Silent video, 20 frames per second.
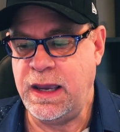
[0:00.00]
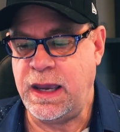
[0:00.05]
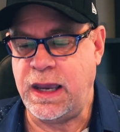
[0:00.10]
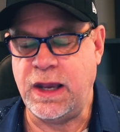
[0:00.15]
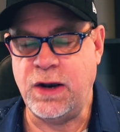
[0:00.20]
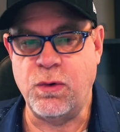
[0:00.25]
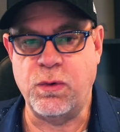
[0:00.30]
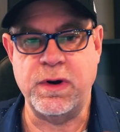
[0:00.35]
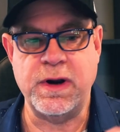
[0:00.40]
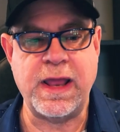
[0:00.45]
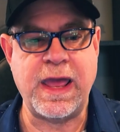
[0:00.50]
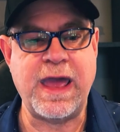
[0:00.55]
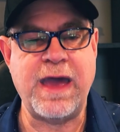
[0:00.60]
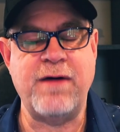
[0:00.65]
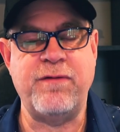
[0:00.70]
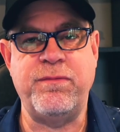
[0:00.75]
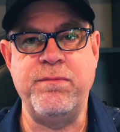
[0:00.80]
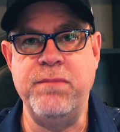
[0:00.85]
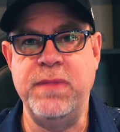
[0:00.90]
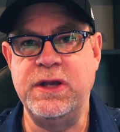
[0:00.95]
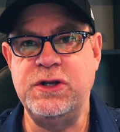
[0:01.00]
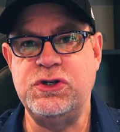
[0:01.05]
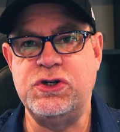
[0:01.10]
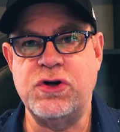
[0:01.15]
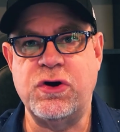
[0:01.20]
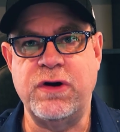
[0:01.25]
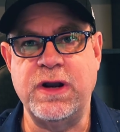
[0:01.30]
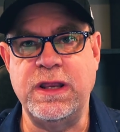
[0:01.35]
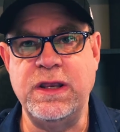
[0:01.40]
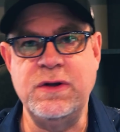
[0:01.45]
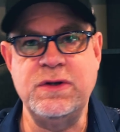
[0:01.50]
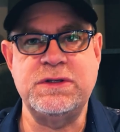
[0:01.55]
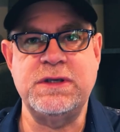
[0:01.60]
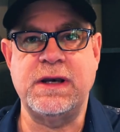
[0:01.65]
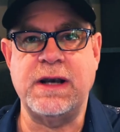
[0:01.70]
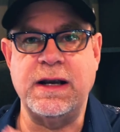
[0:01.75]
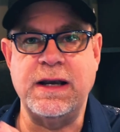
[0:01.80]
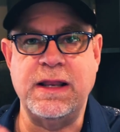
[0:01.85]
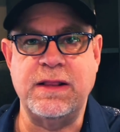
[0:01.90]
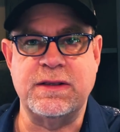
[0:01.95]
in order to have Midjourney use
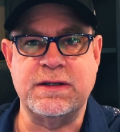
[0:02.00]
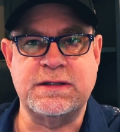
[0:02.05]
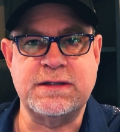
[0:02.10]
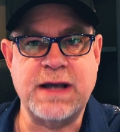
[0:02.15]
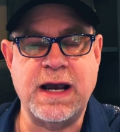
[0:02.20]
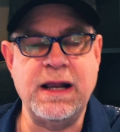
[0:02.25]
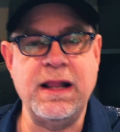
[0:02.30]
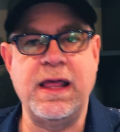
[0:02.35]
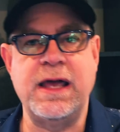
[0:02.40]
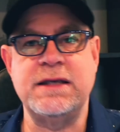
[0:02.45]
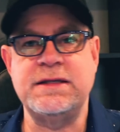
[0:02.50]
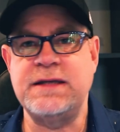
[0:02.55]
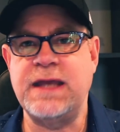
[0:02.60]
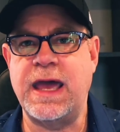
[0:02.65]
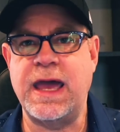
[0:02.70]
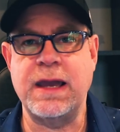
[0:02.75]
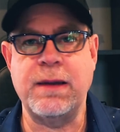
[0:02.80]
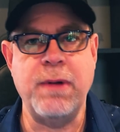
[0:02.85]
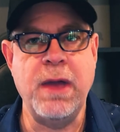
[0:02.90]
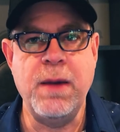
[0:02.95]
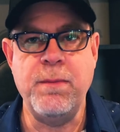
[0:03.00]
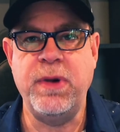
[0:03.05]
it, I need the stylized tag.